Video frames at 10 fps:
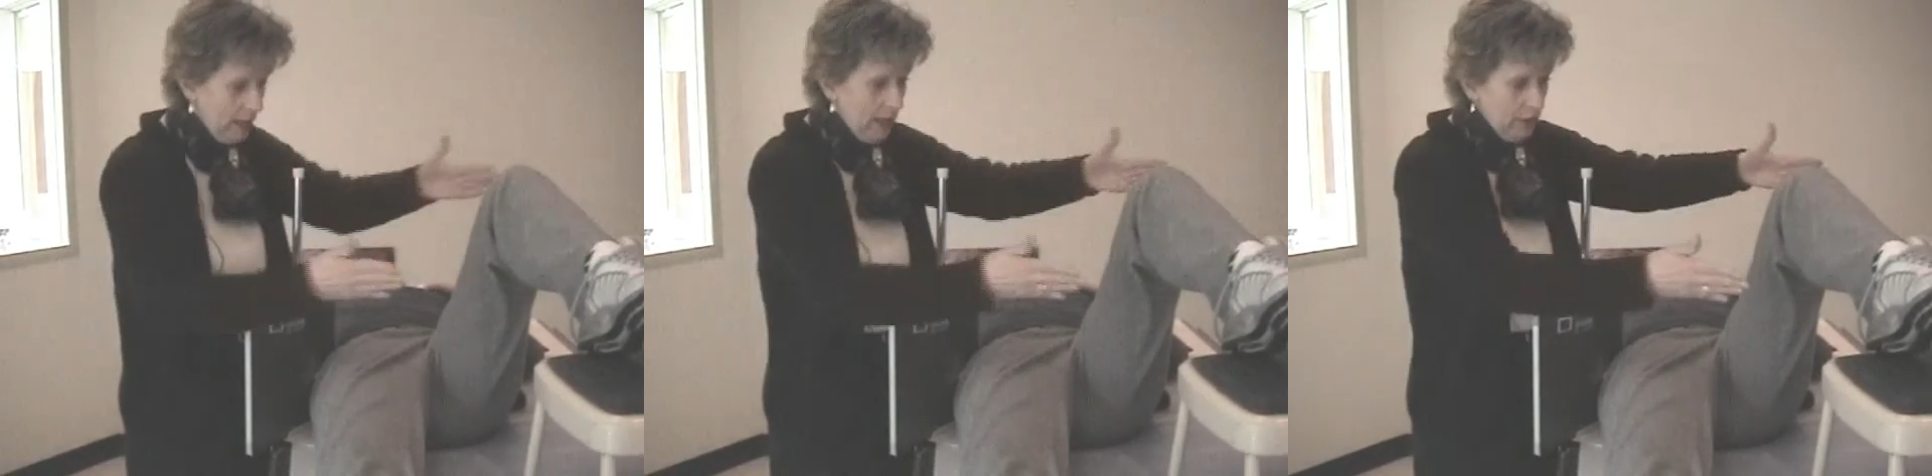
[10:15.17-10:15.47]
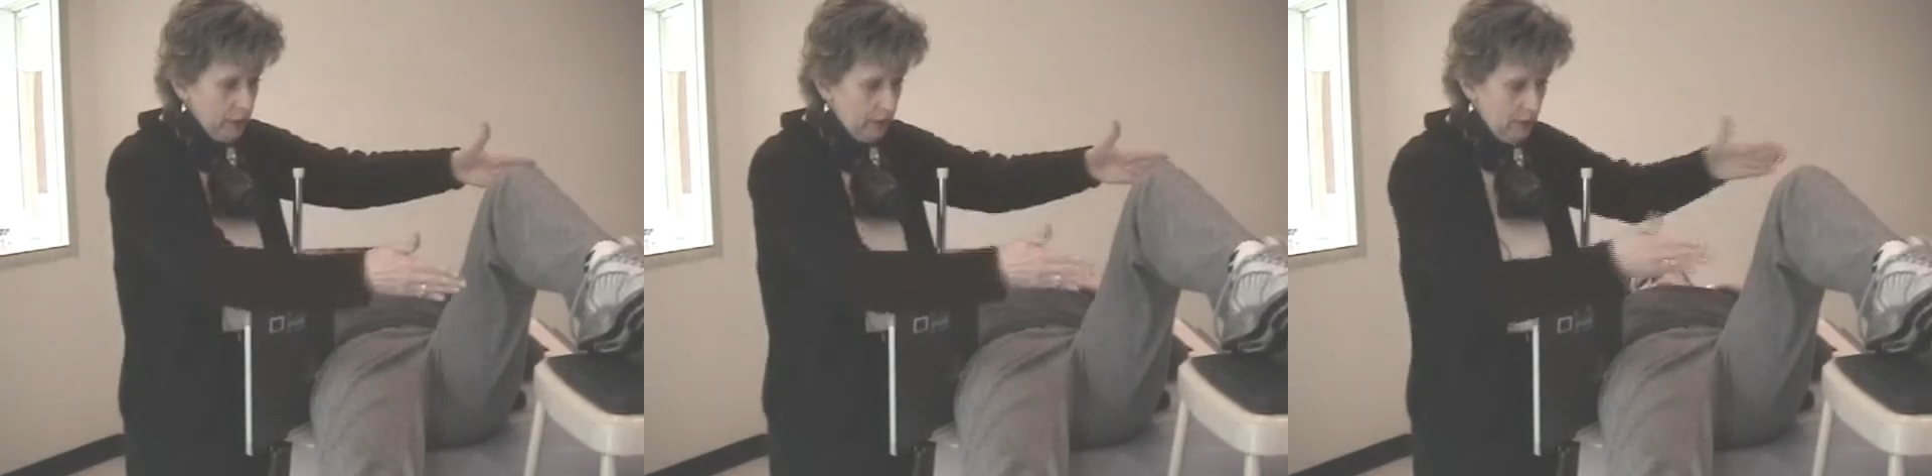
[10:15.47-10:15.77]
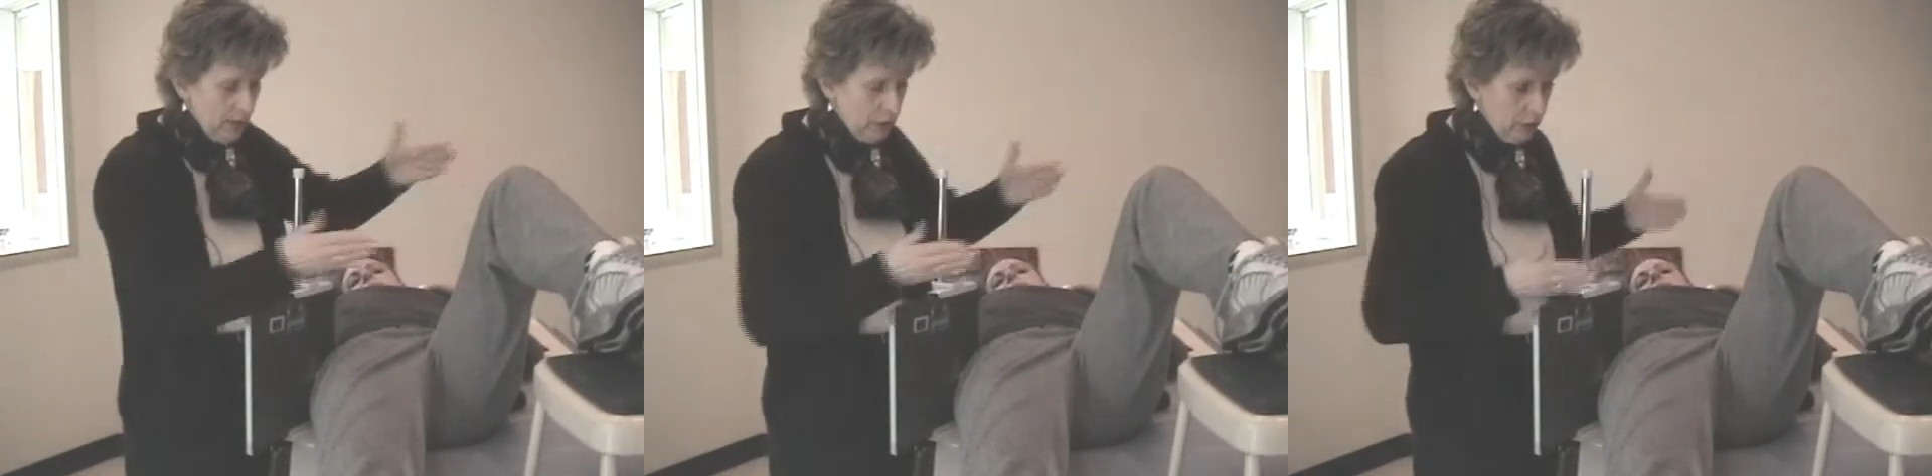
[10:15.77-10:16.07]
how you can
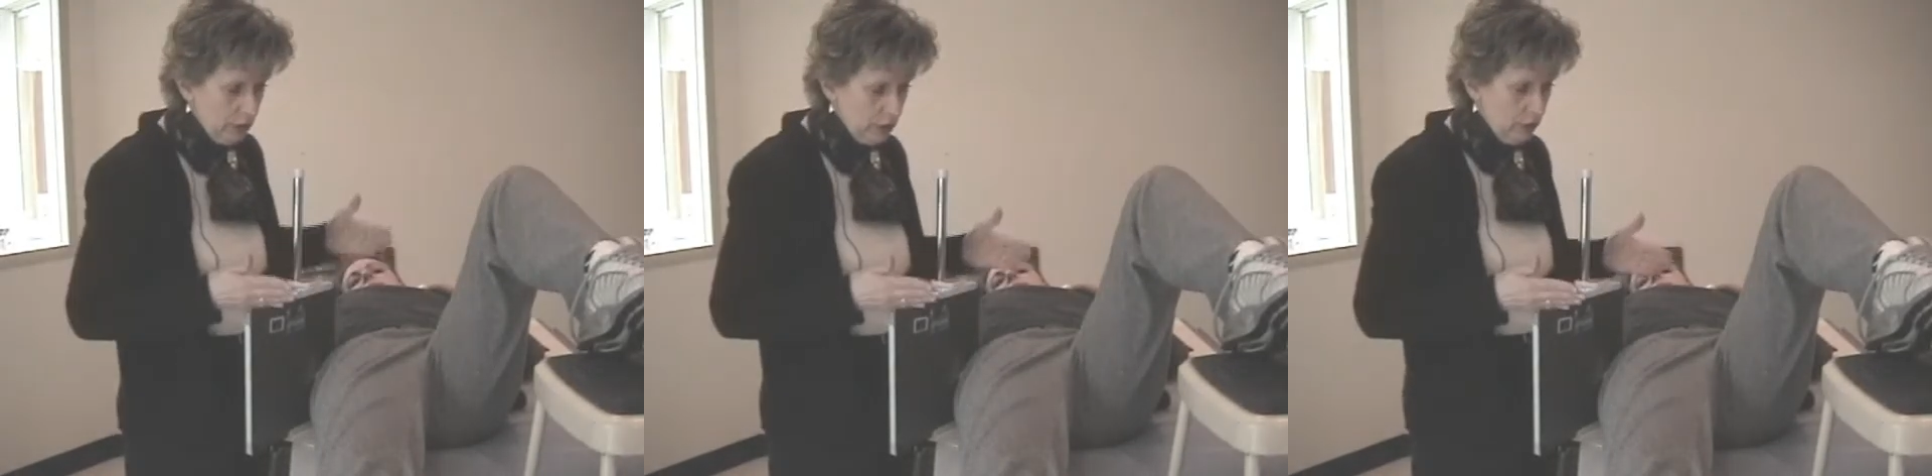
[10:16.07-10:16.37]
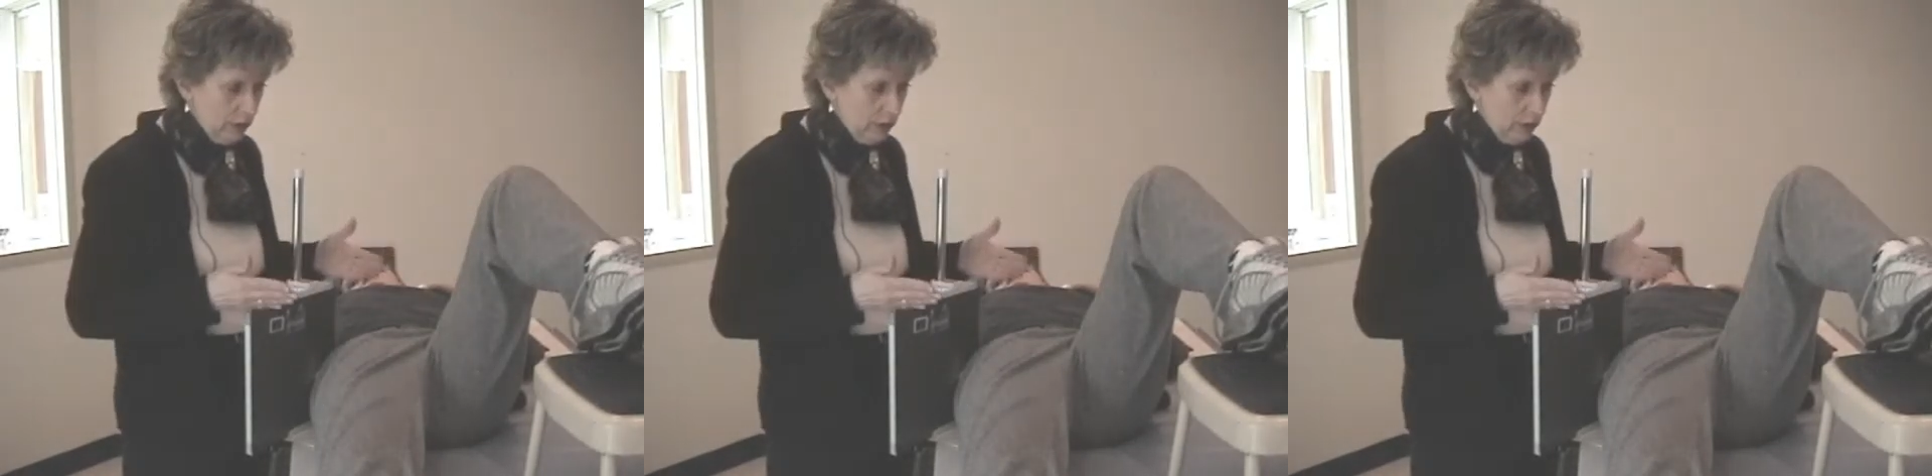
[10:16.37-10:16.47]
measure the two